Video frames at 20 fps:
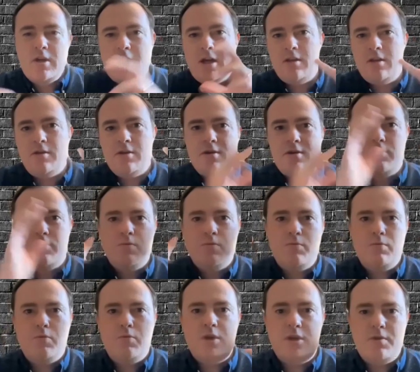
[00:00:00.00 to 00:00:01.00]
hey, look,
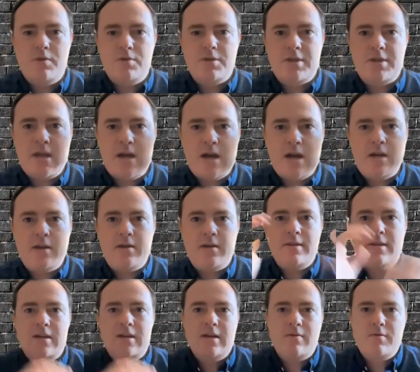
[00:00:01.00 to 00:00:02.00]
we use AI.
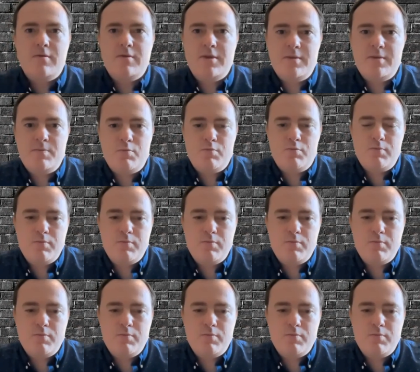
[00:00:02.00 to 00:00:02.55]
They can't really